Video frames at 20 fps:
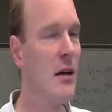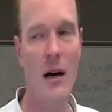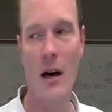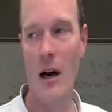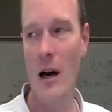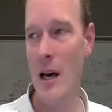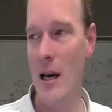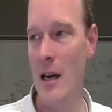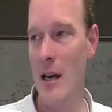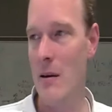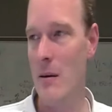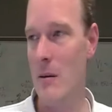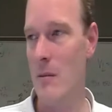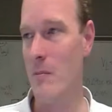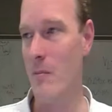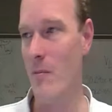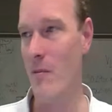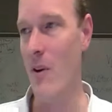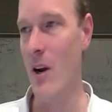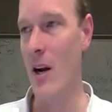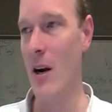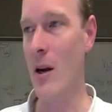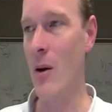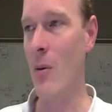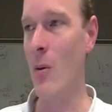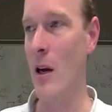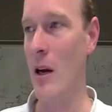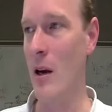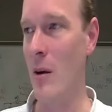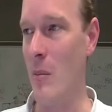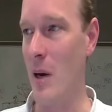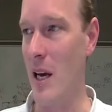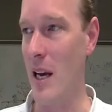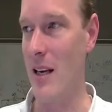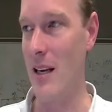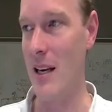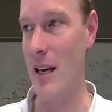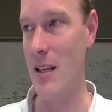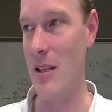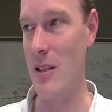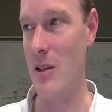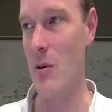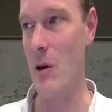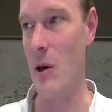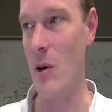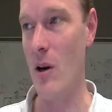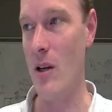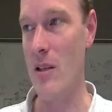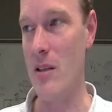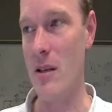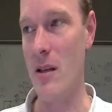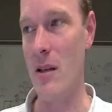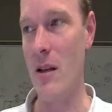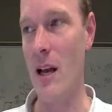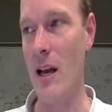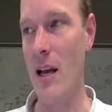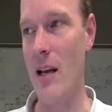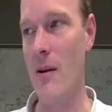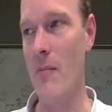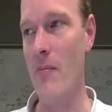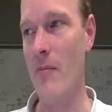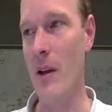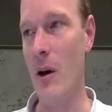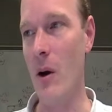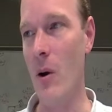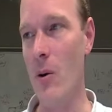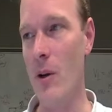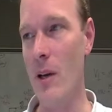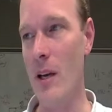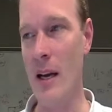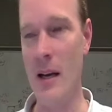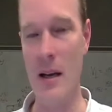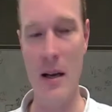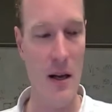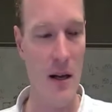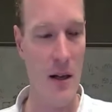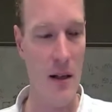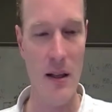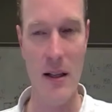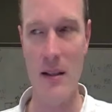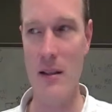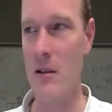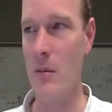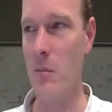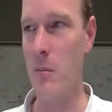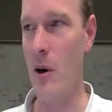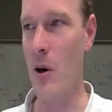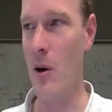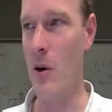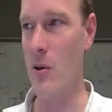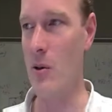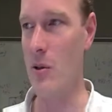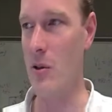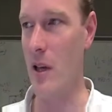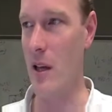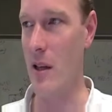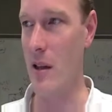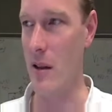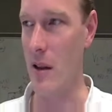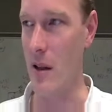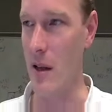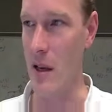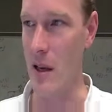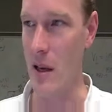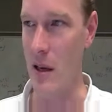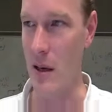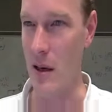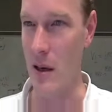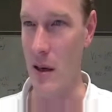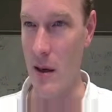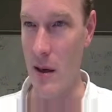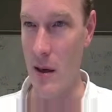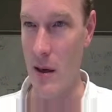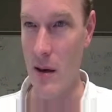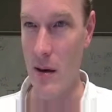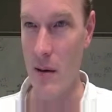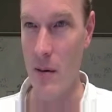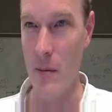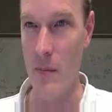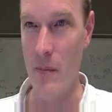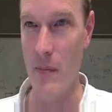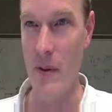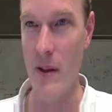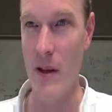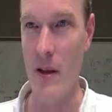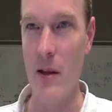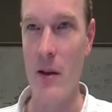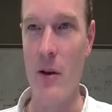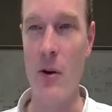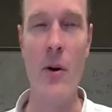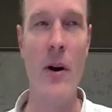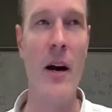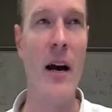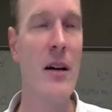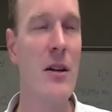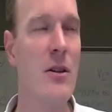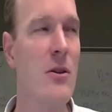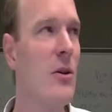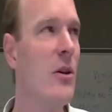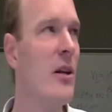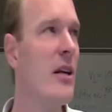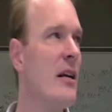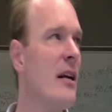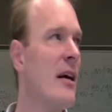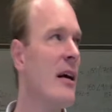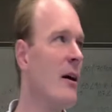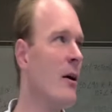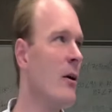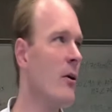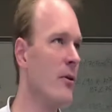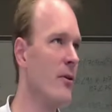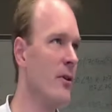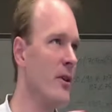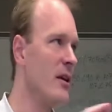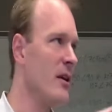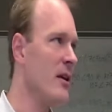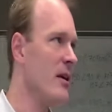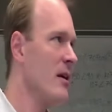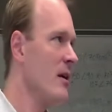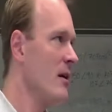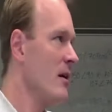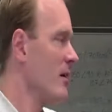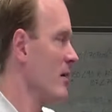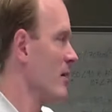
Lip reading: I very well might ask you a question like, okay, let's suppose that you're actually now the